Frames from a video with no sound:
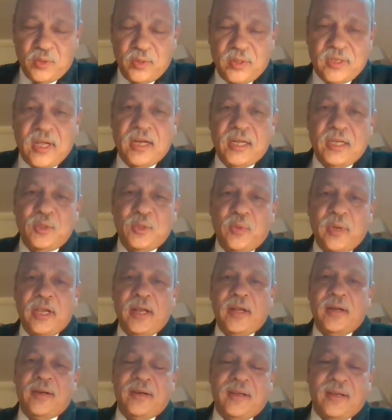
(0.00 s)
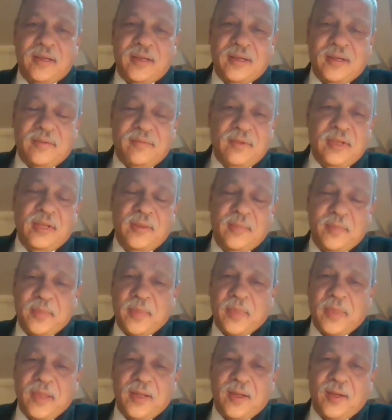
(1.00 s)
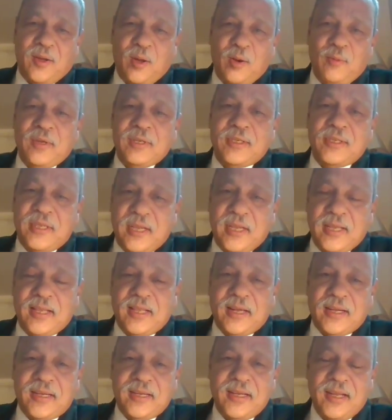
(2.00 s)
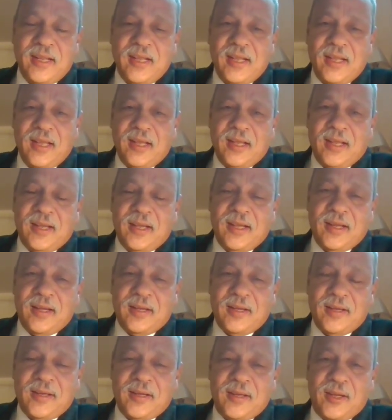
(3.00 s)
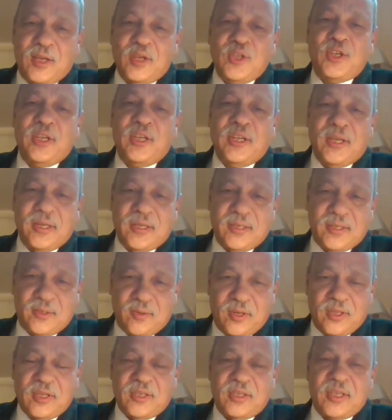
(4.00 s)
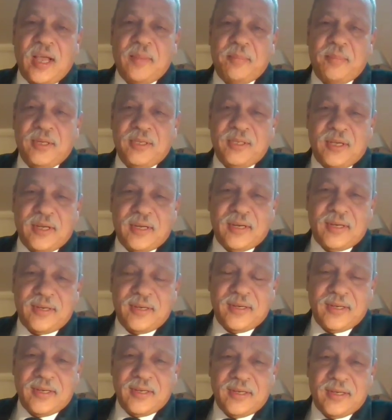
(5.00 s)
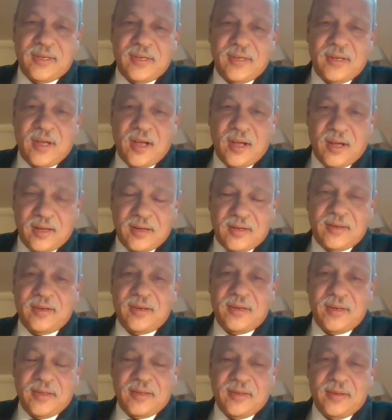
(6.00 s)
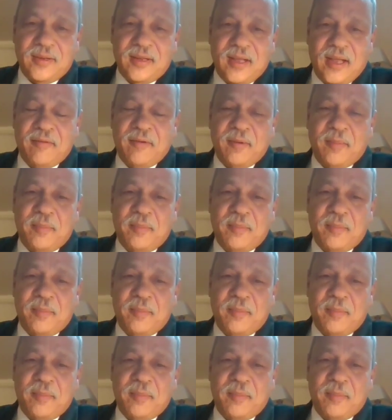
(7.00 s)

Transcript: So that is where we always say that engineers or the sappers are